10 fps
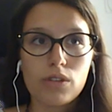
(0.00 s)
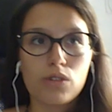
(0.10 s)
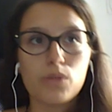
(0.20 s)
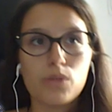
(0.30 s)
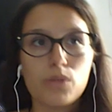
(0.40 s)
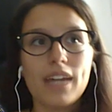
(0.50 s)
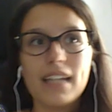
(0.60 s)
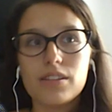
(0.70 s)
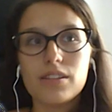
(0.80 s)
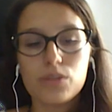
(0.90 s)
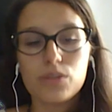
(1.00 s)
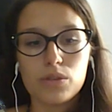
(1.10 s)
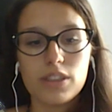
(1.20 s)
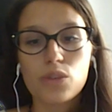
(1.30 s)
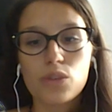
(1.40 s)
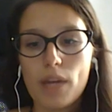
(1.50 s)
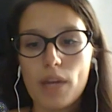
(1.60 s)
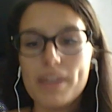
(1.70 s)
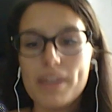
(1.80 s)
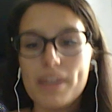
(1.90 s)
to
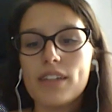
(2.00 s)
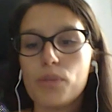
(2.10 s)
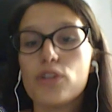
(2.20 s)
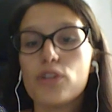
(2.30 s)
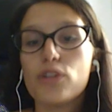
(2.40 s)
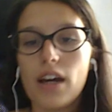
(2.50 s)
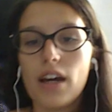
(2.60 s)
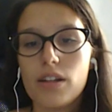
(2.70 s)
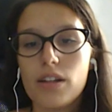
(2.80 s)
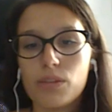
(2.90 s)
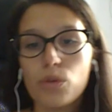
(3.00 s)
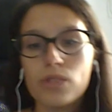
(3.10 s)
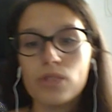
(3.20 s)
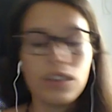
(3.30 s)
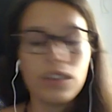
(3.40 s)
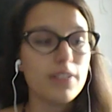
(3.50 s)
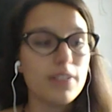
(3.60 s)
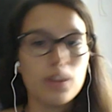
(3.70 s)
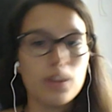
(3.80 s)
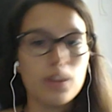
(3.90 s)
describe it, and the person who didn't
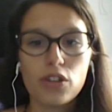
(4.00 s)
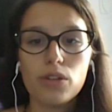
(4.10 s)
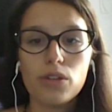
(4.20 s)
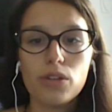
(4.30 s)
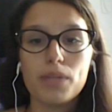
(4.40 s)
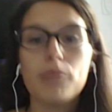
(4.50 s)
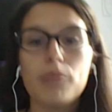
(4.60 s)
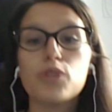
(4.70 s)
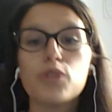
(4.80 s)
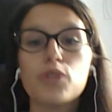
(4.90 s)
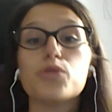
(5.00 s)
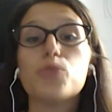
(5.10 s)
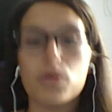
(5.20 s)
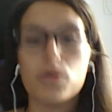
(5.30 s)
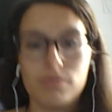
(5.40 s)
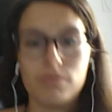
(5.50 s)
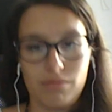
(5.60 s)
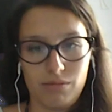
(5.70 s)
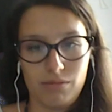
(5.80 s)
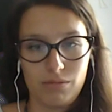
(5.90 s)
see the picture should be able to draw
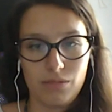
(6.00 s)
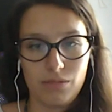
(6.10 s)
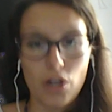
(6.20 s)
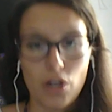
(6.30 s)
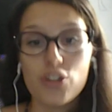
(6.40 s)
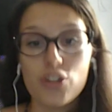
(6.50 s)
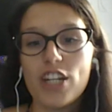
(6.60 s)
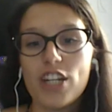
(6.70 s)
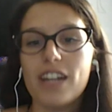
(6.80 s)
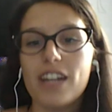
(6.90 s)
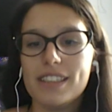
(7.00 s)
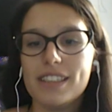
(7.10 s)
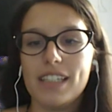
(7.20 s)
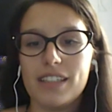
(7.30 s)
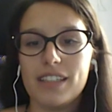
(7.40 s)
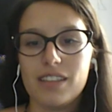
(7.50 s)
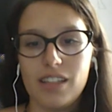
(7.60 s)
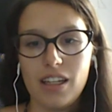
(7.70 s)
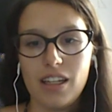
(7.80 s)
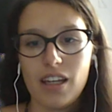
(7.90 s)
a chair in the end.
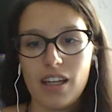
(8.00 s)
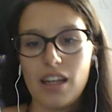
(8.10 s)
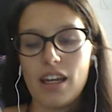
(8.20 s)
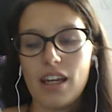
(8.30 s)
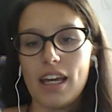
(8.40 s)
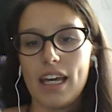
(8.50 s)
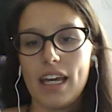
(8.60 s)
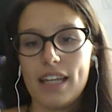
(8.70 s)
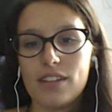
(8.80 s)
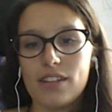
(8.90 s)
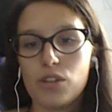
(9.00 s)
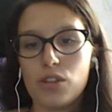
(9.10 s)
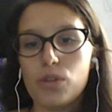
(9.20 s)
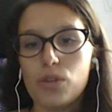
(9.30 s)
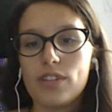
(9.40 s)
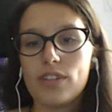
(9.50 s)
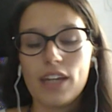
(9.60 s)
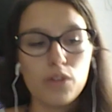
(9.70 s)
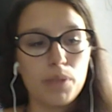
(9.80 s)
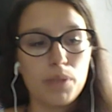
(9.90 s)
And you'd
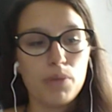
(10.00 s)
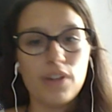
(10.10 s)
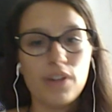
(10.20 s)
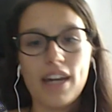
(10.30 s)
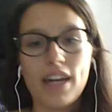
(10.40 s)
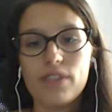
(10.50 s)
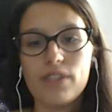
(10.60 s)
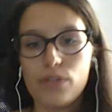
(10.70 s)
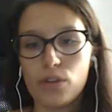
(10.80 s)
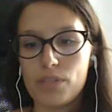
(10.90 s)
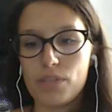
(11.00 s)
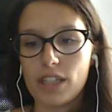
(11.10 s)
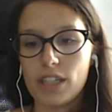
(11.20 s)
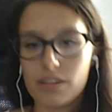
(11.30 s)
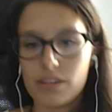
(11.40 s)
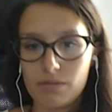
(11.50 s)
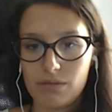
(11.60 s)
say to the people they have different objects.